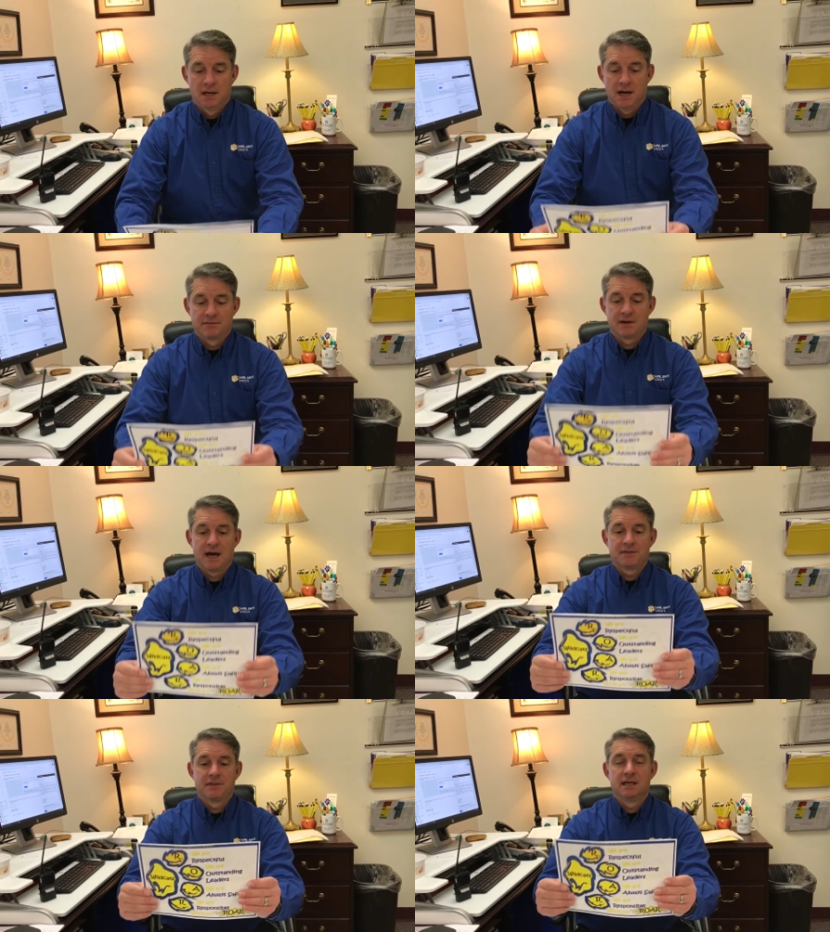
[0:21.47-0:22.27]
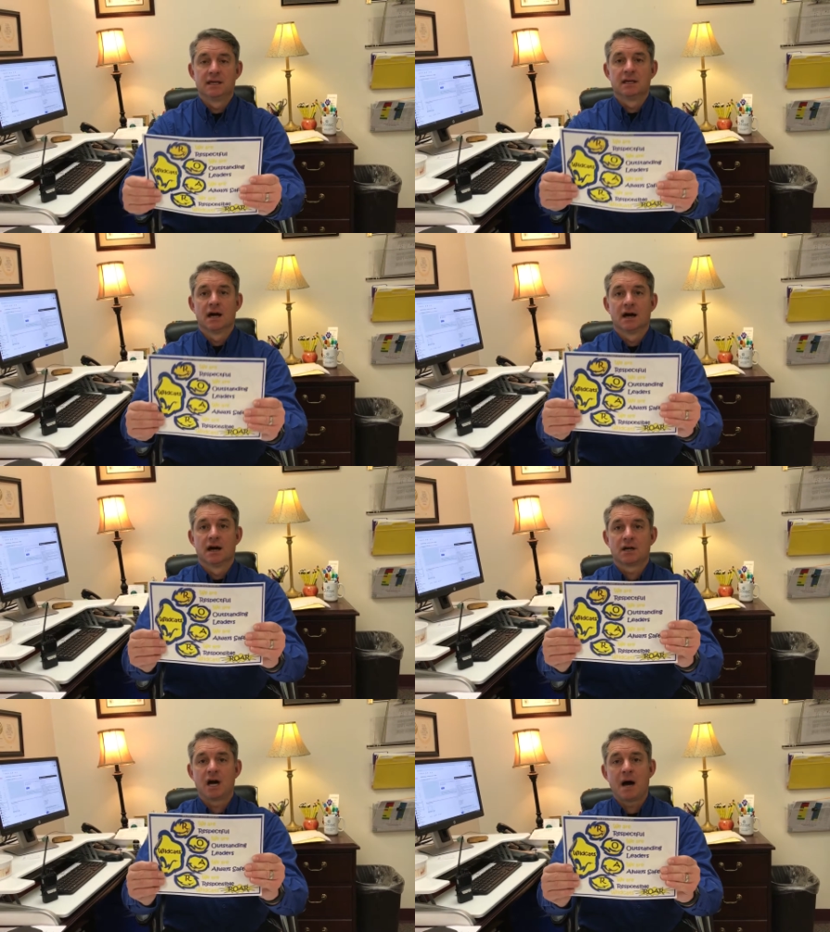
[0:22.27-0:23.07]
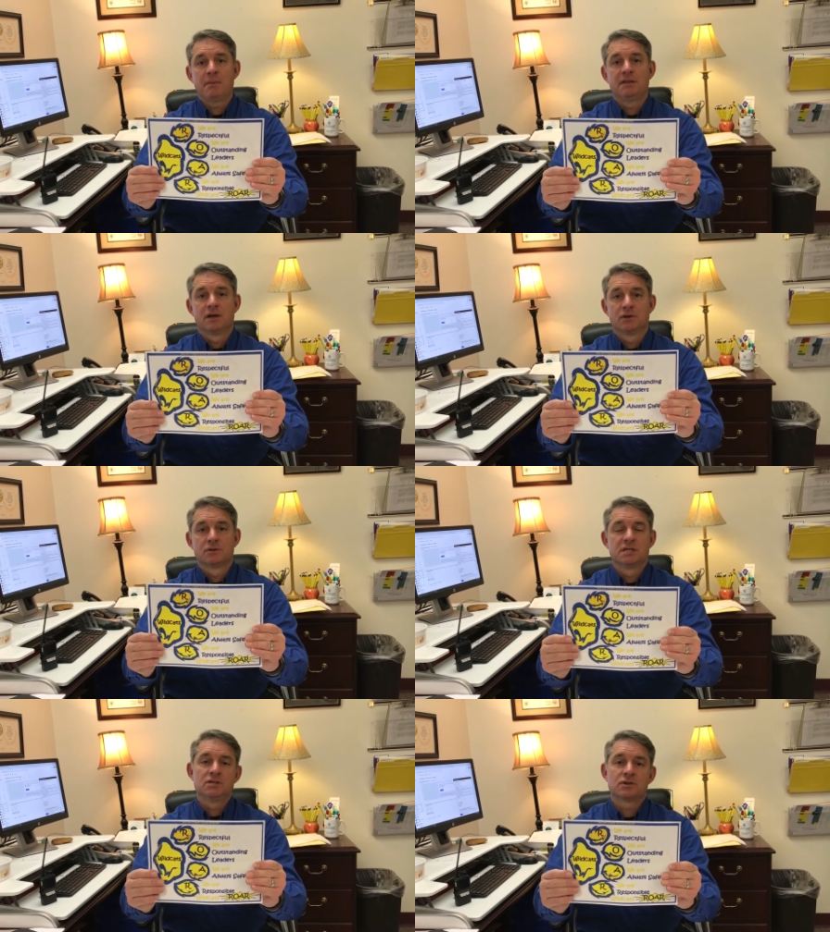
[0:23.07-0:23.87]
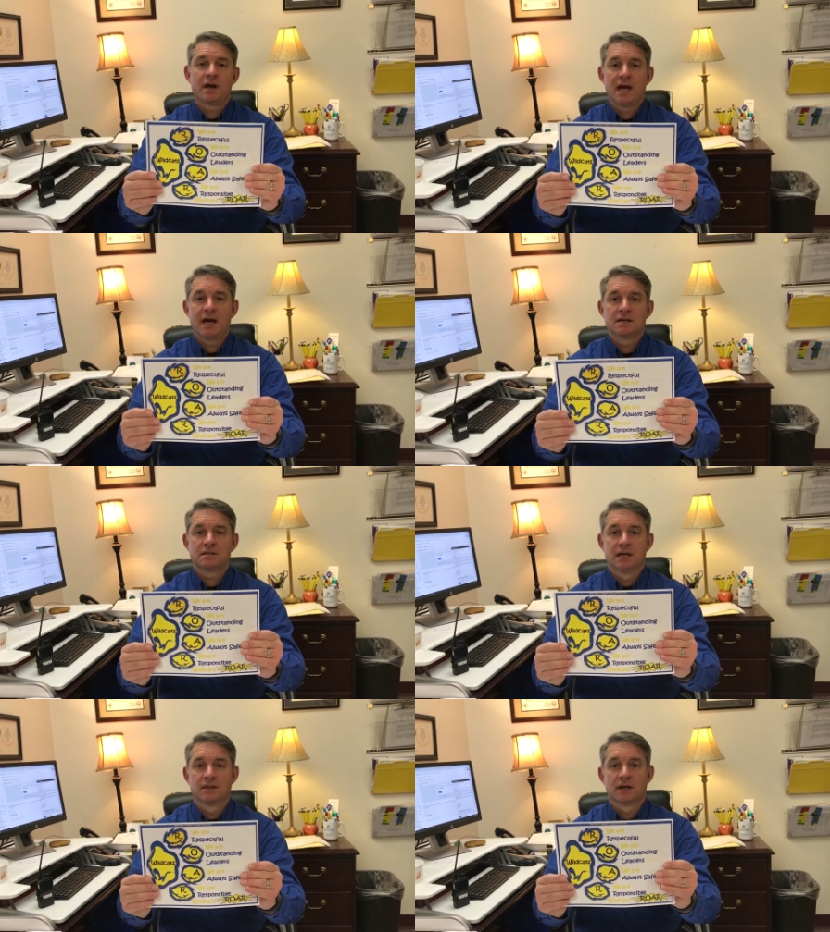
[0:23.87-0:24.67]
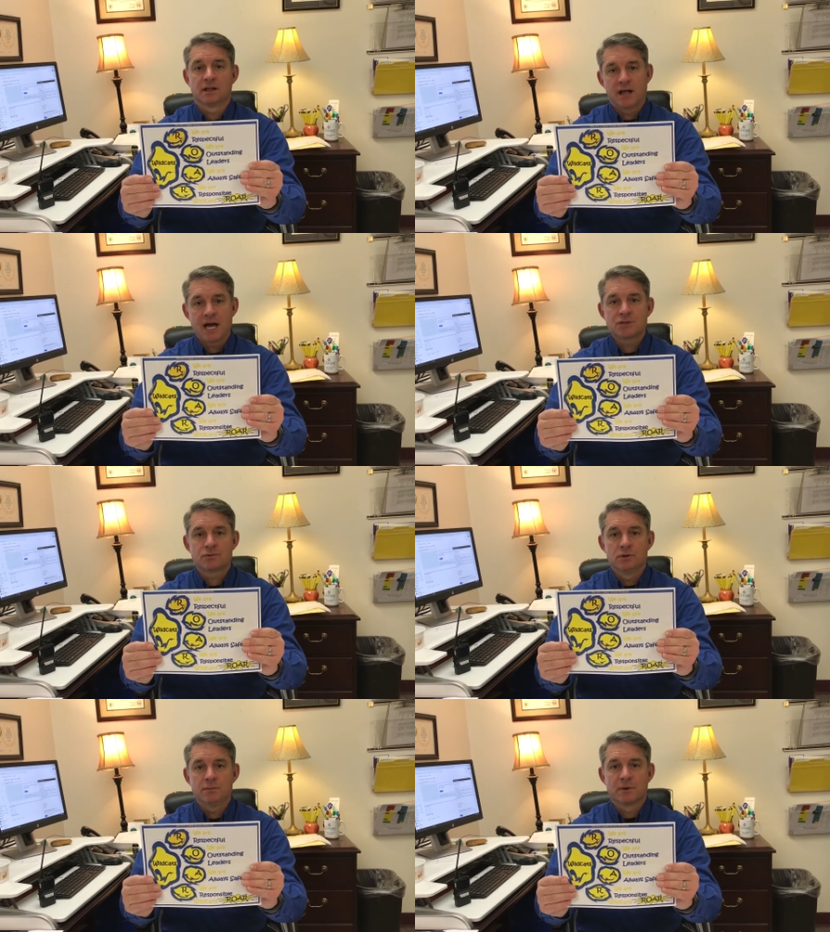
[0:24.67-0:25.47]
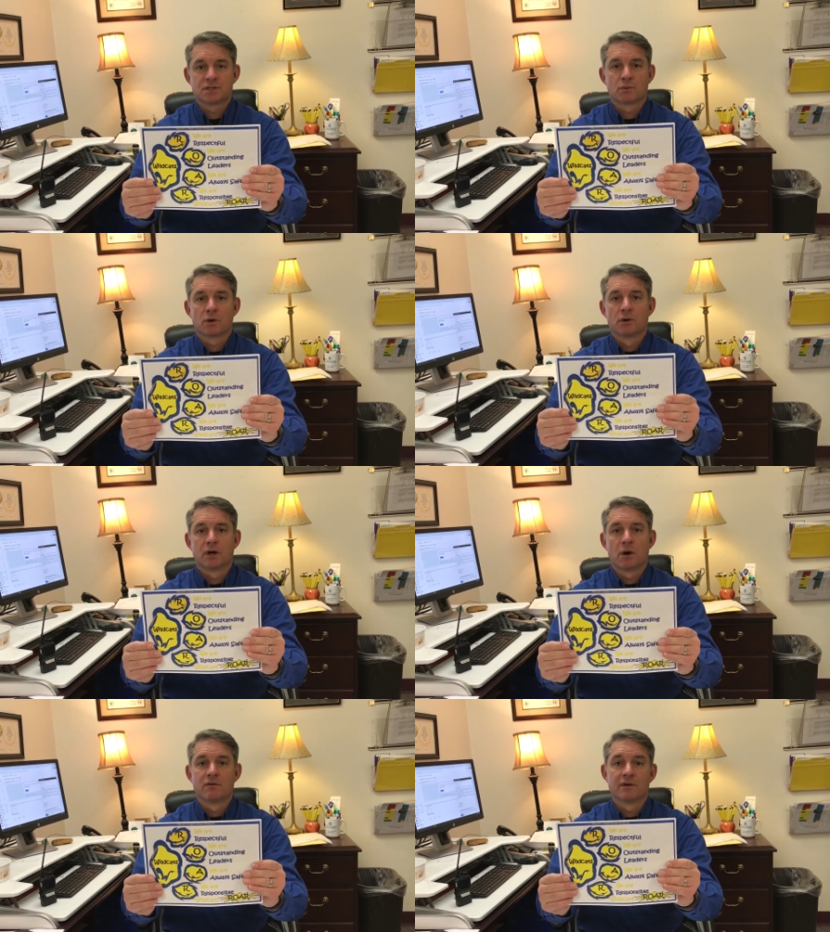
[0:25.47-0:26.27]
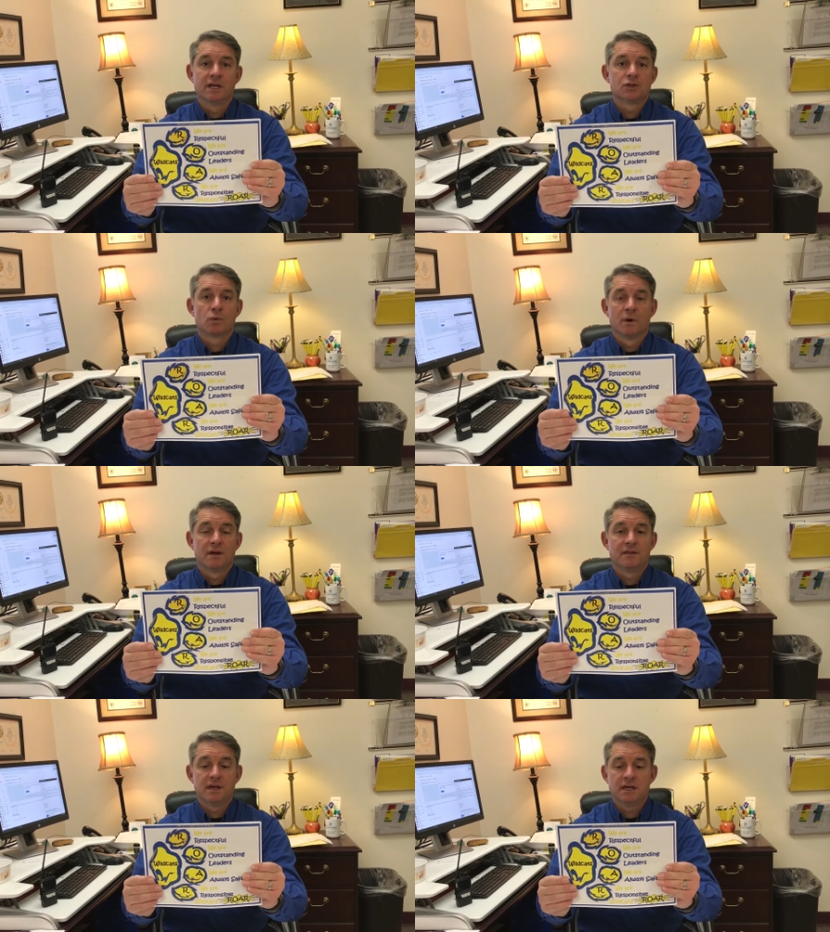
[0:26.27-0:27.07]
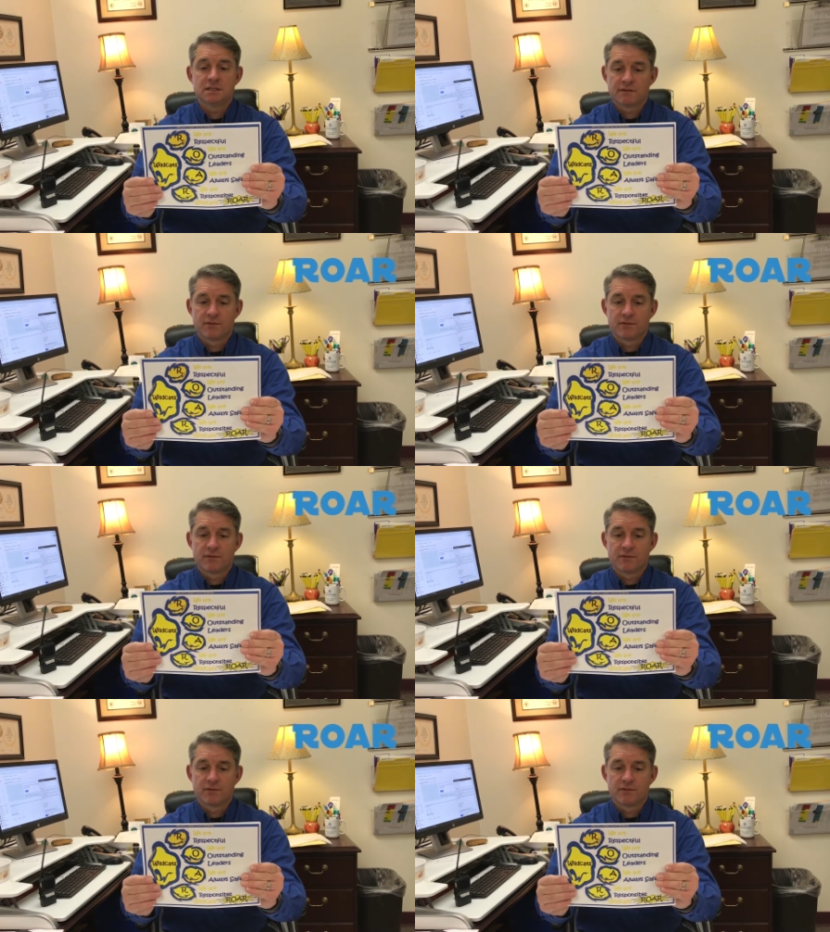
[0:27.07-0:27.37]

I've got the uh, copy that your teacher has in the classroom, and so we're going to go over each one of these.